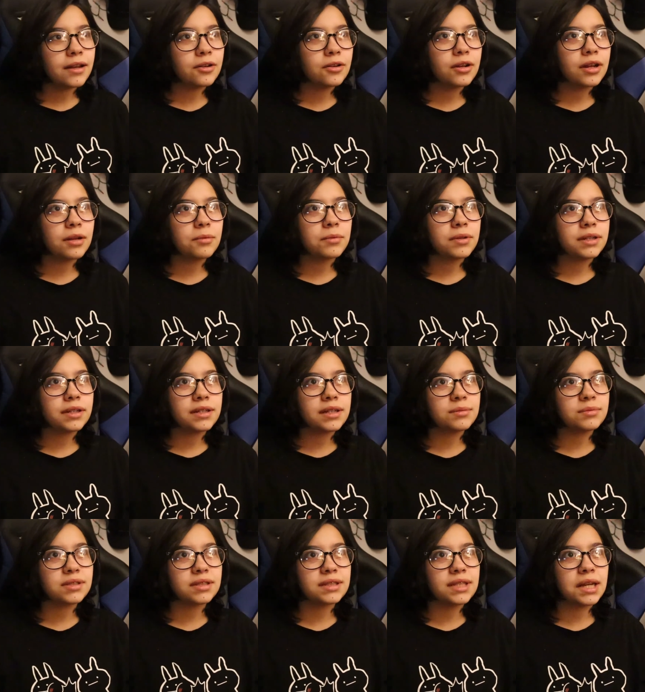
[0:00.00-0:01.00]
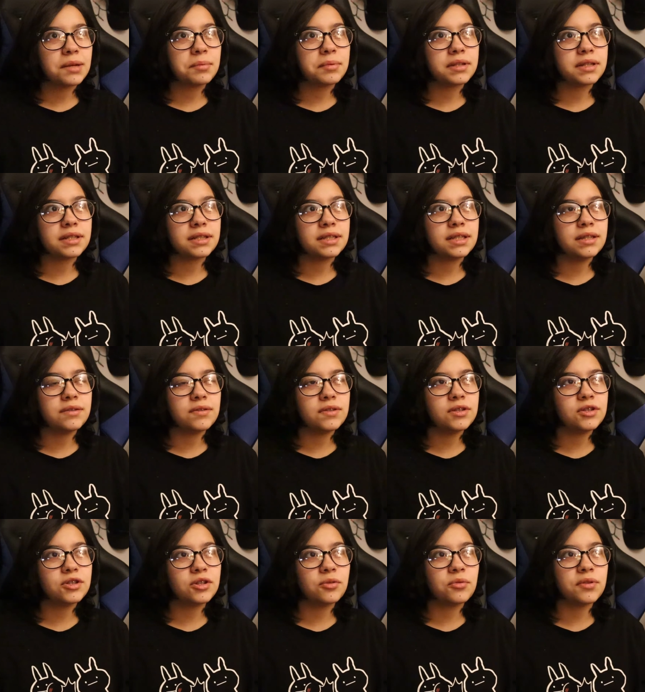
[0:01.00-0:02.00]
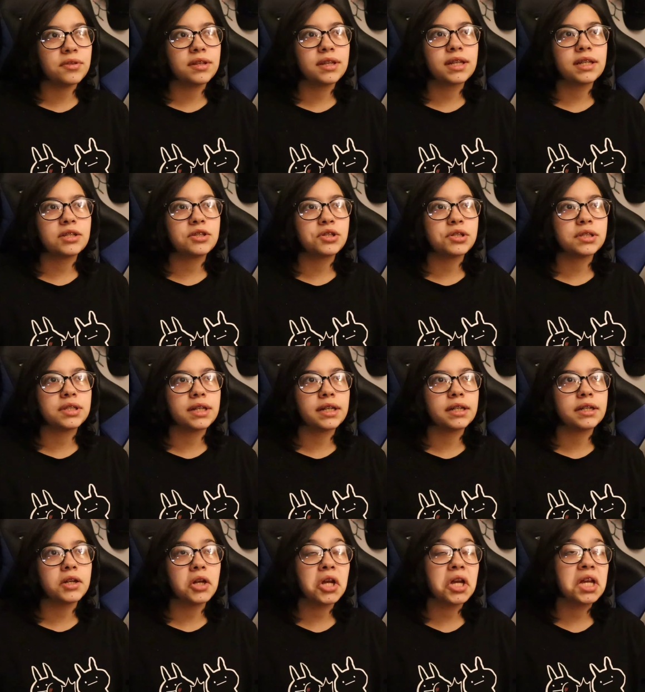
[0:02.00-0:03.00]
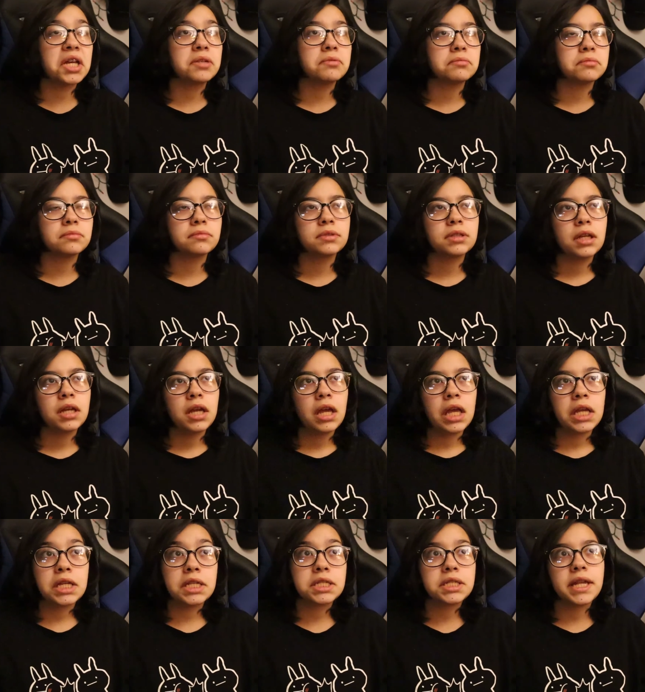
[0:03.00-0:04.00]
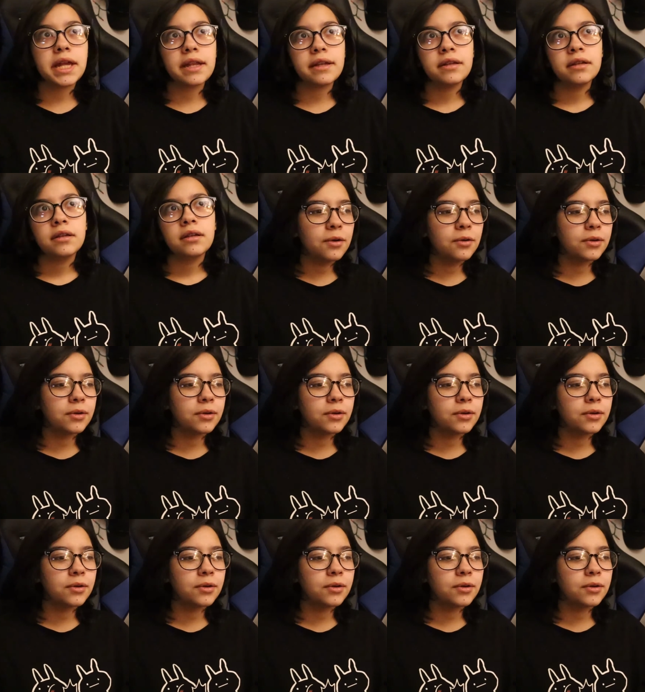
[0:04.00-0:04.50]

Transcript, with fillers: I don't know how many times that's happened in a TV show where the kid's just like, okay, he's dead.